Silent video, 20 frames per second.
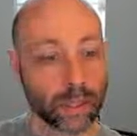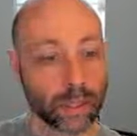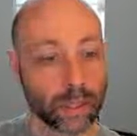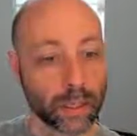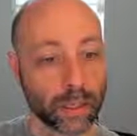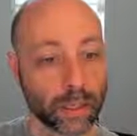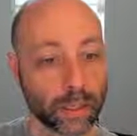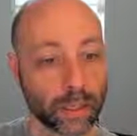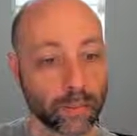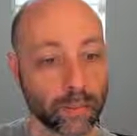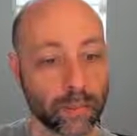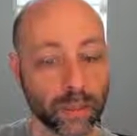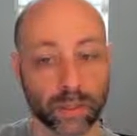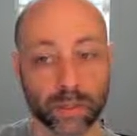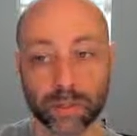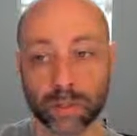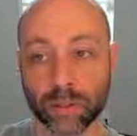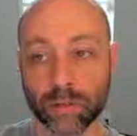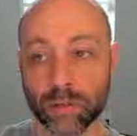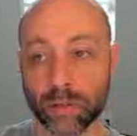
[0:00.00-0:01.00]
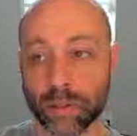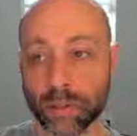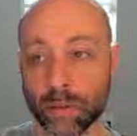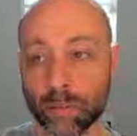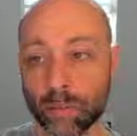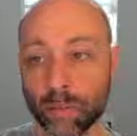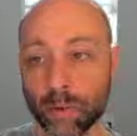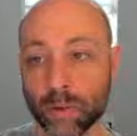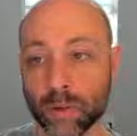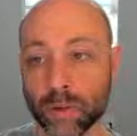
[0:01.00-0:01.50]
and make sure everything
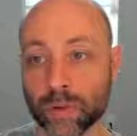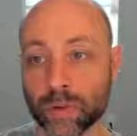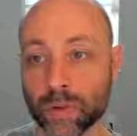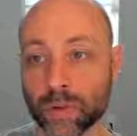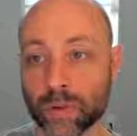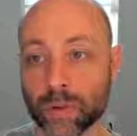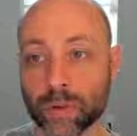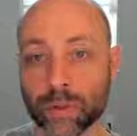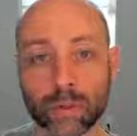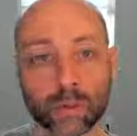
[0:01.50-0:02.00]
works.